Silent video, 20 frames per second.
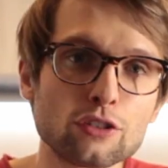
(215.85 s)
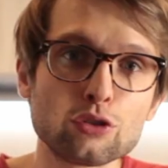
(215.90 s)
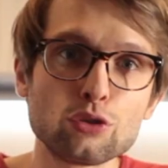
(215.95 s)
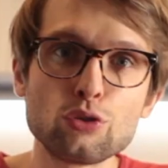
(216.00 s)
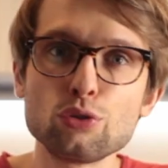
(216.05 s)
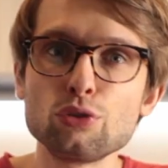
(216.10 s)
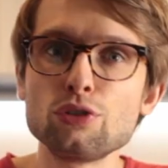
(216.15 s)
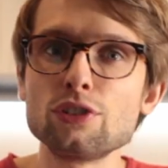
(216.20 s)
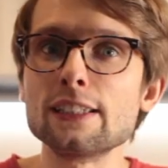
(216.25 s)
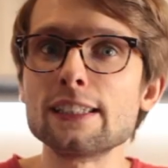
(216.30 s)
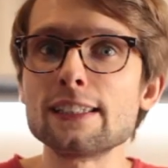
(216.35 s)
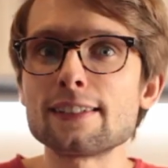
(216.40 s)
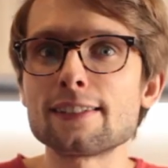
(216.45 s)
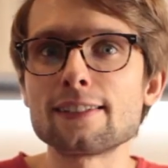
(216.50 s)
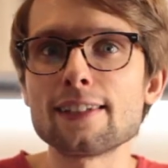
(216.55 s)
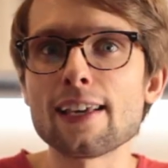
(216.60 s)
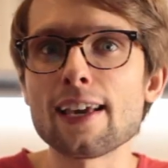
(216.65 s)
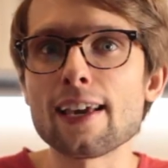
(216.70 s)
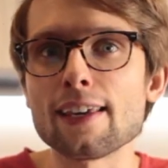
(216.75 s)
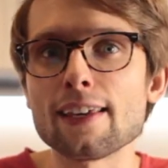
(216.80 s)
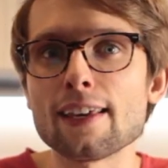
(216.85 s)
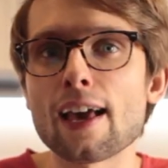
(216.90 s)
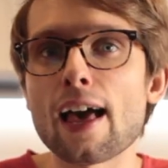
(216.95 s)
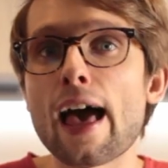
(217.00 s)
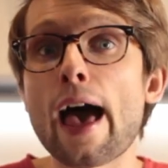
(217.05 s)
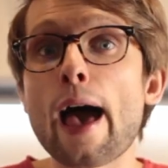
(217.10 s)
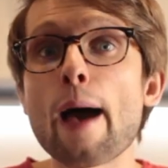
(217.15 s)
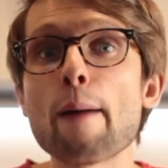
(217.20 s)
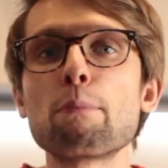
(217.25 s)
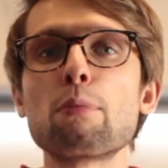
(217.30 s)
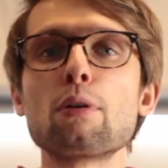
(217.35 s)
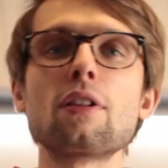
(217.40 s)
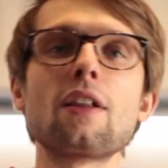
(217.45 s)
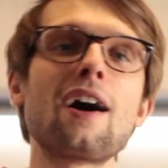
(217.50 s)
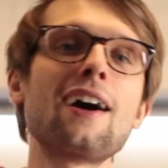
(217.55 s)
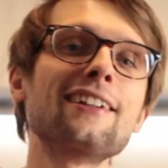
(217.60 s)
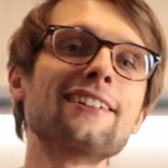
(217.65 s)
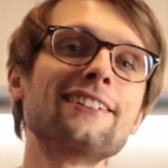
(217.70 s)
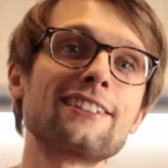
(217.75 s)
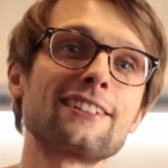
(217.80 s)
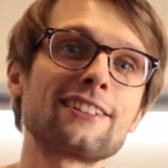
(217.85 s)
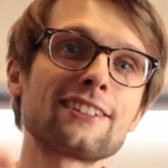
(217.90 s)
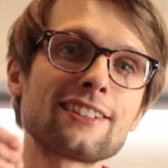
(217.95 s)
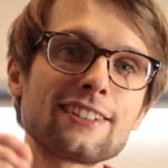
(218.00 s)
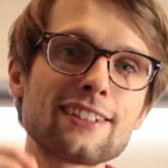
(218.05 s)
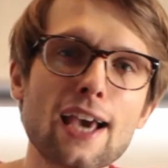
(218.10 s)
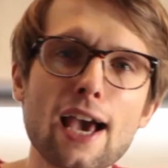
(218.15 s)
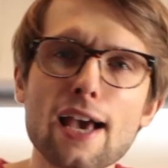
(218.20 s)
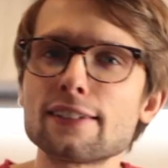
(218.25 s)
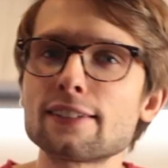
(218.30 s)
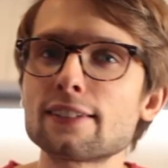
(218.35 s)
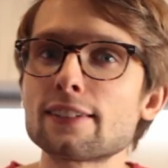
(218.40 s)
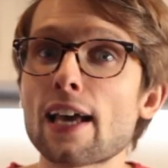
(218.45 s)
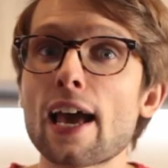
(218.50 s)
To this day, Apple understands